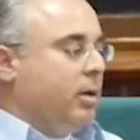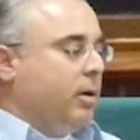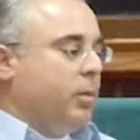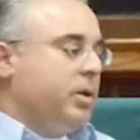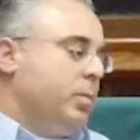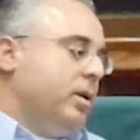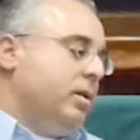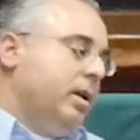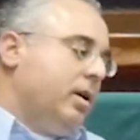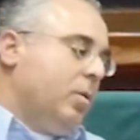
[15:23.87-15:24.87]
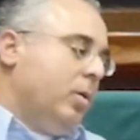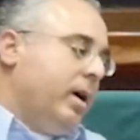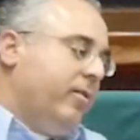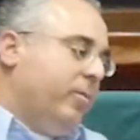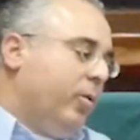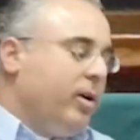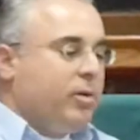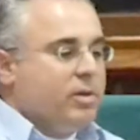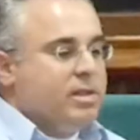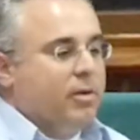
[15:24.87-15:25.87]
which means Dicky will have more
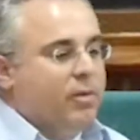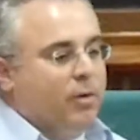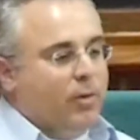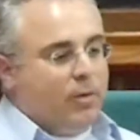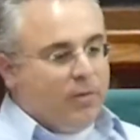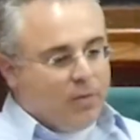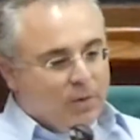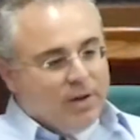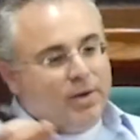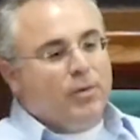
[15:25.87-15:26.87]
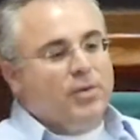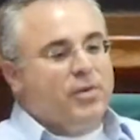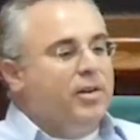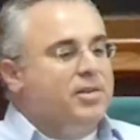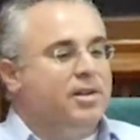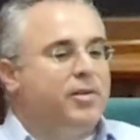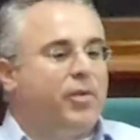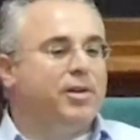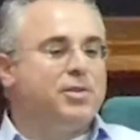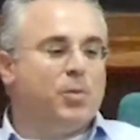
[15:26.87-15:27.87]
interesting or further interesting
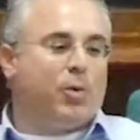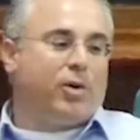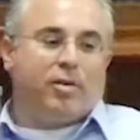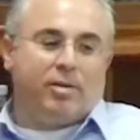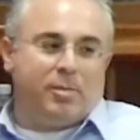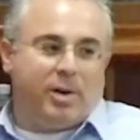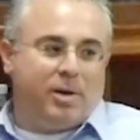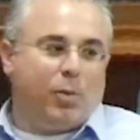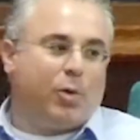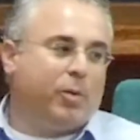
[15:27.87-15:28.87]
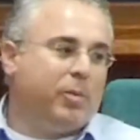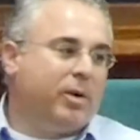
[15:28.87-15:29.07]
things to work on and many more